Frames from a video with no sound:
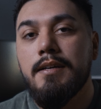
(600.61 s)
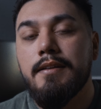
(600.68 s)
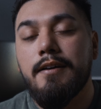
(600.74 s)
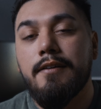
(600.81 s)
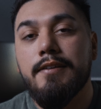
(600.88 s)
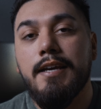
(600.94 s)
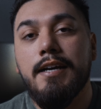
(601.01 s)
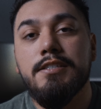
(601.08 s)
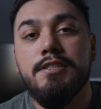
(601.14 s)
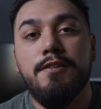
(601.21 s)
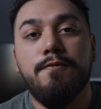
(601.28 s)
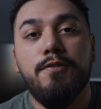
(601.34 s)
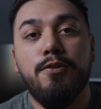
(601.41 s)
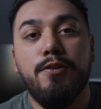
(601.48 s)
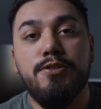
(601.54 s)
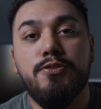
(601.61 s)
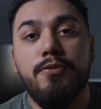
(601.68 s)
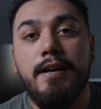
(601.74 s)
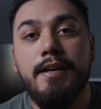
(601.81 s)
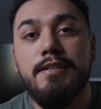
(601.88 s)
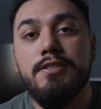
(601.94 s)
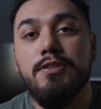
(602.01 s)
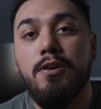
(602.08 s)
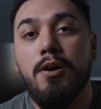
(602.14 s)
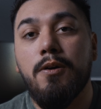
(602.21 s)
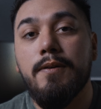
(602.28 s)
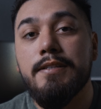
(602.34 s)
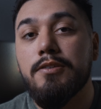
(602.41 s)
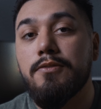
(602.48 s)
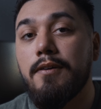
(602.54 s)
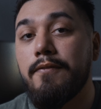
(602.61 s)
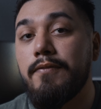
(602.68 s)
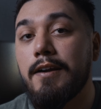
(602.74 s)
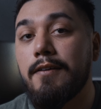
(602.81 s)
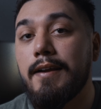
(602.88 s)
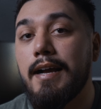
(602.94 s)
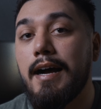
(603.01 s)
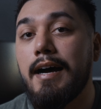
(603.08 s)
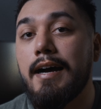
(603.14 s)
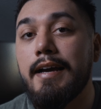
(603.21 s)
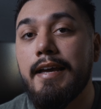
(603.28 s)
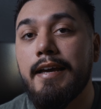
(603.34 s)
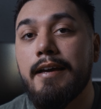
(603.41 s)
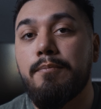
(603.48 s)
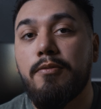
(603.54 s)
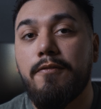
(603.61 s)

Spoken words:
Now, yes, if you are trying to go into a very high-end